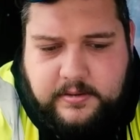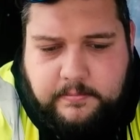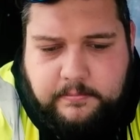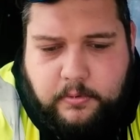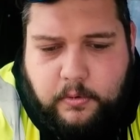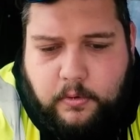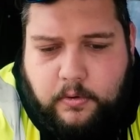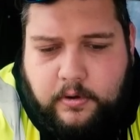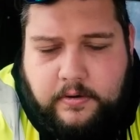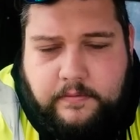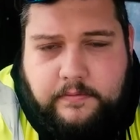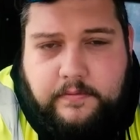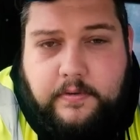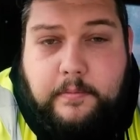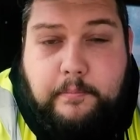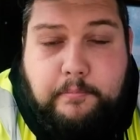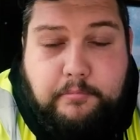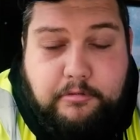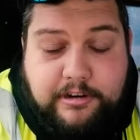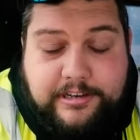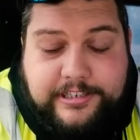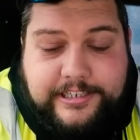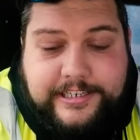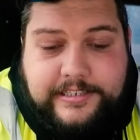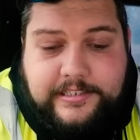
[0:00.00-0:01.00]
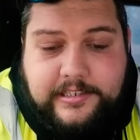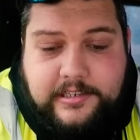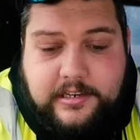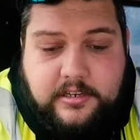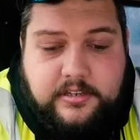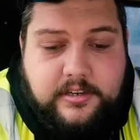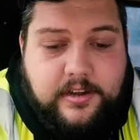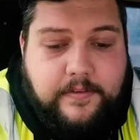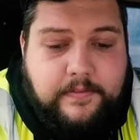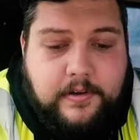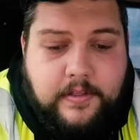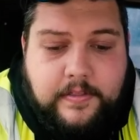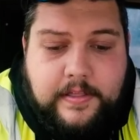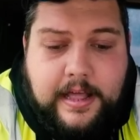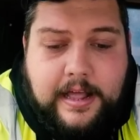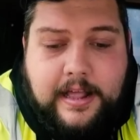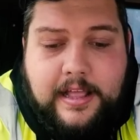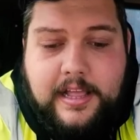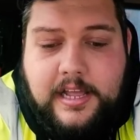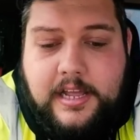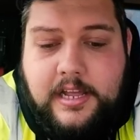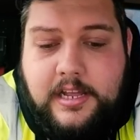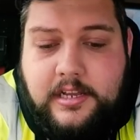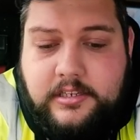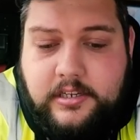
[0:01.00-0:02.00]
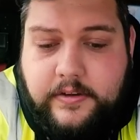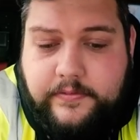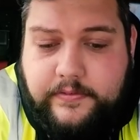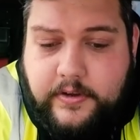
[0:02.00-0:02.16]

important for bridges and stuff like that. So